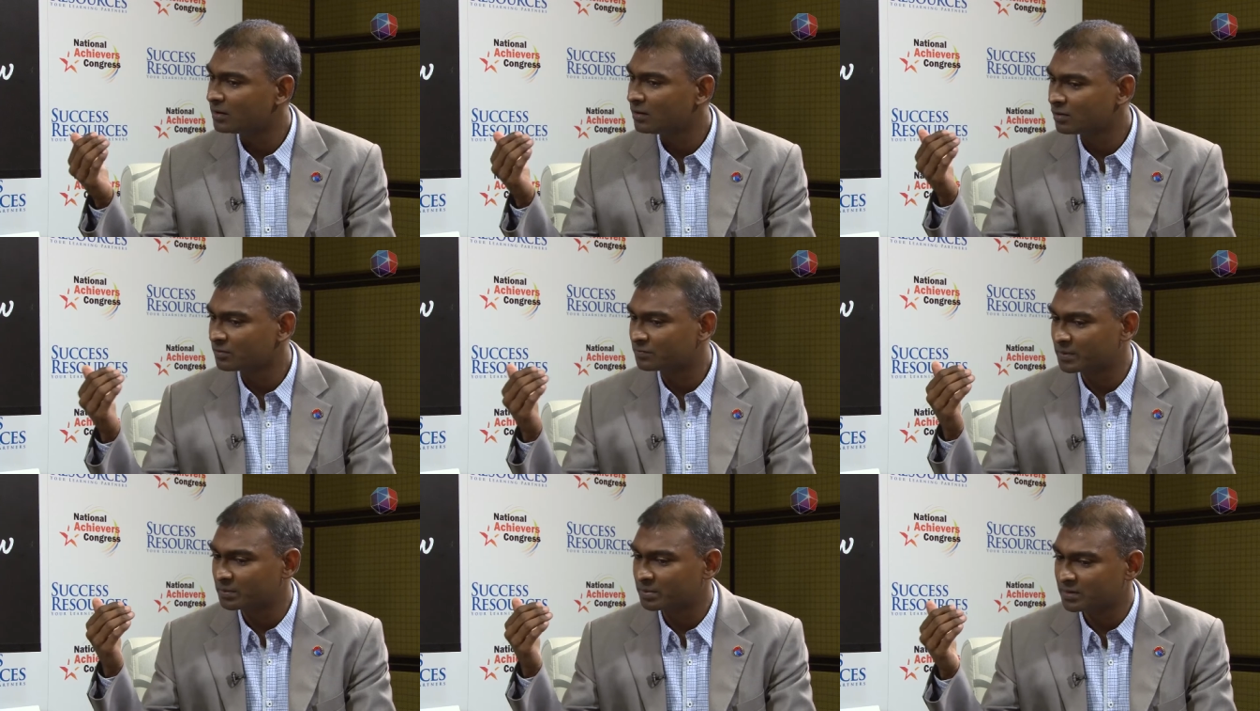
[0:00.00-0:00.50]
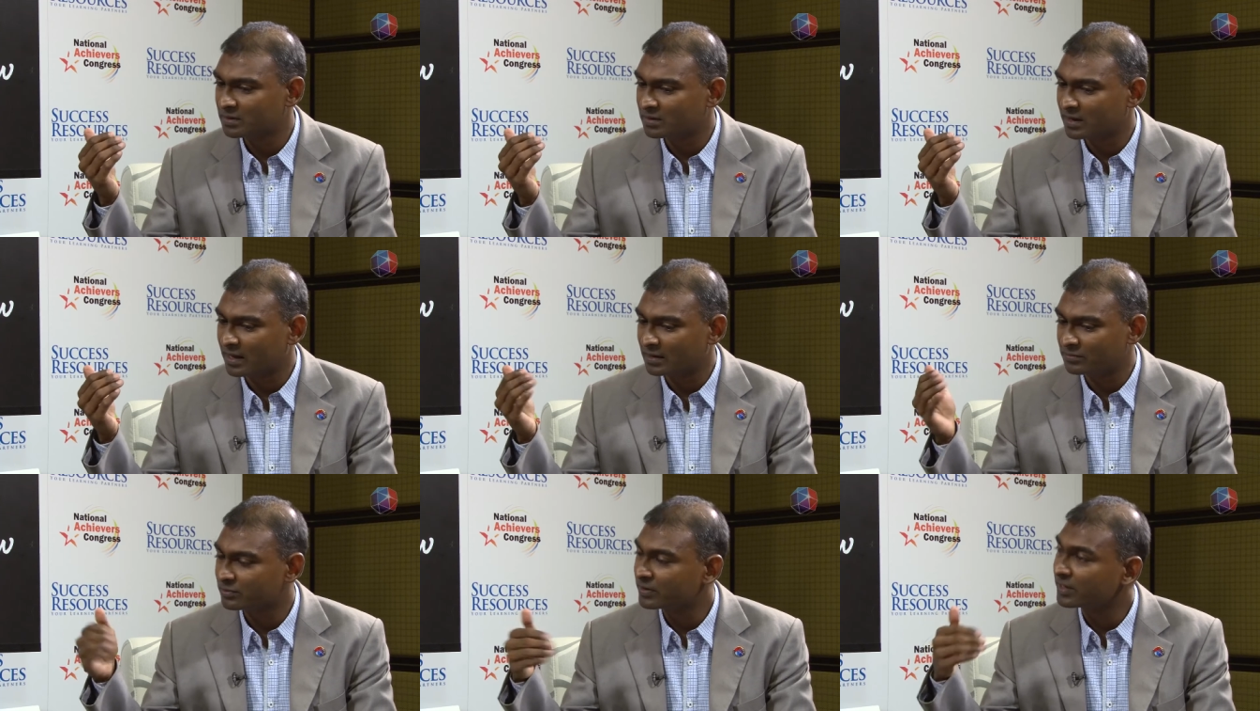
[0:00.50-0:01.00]
lot of people
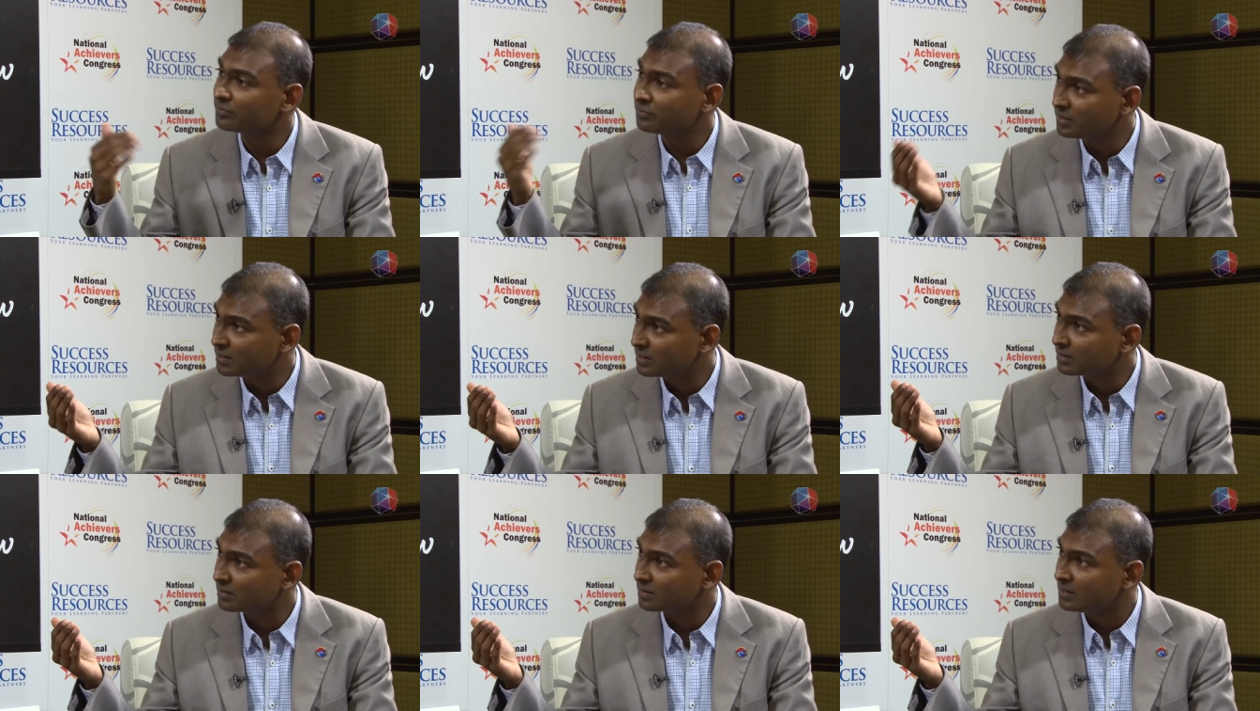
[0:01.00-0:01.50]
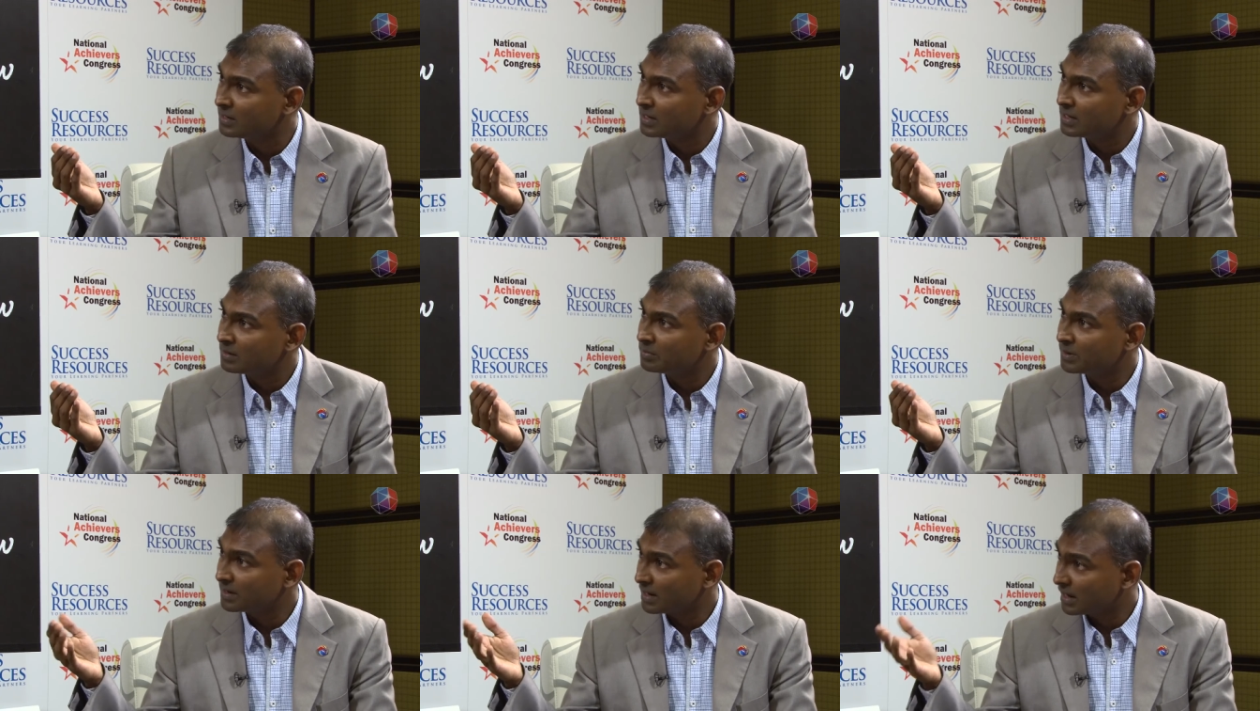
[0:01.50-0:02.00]
advocate reading,
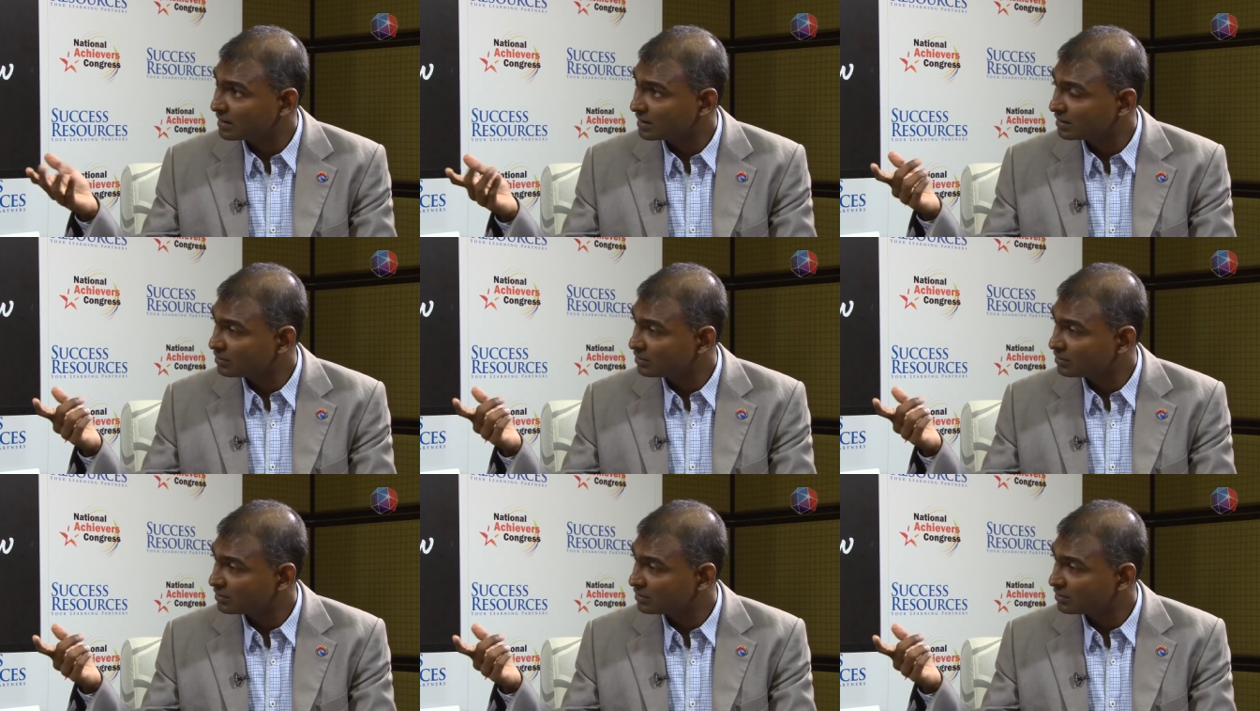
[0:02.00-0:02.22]
but I,